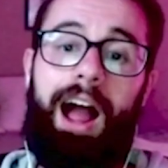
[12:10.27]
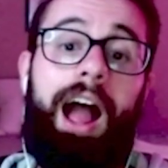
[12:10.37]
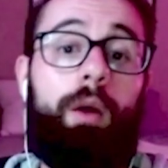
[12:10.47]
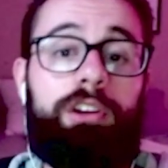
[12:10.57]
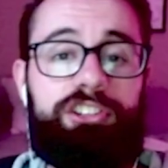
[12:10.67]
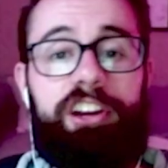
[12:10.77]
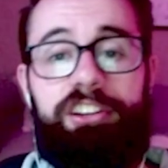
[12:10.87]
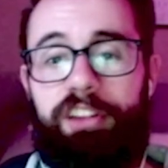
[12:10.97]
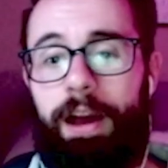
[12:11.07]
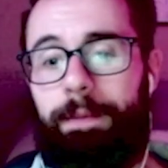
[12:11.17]
I wanna
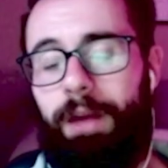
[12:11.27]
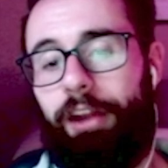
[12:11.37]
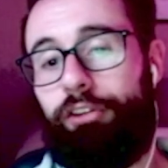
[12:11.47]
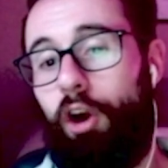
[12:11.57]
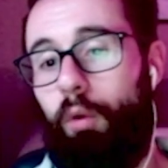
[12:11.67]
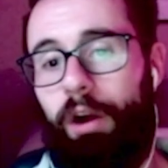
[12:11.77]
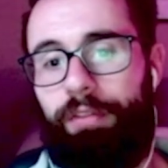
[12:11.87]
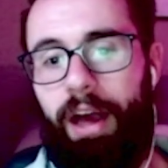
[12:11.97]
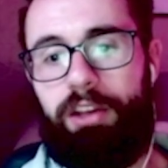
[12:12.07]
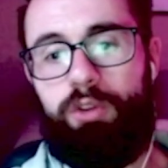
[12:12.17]
change that. I don't want
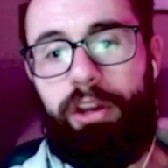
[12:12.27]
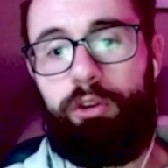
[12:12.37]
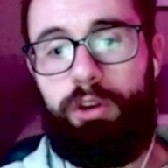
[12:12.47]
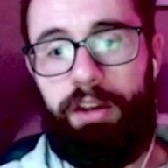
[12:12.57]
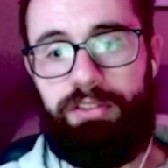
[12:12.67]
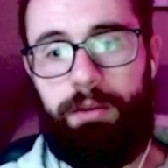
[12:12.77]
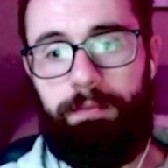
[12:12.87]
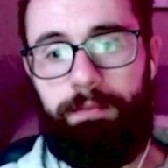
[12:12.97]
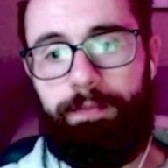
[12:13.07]
that. So I can do custom.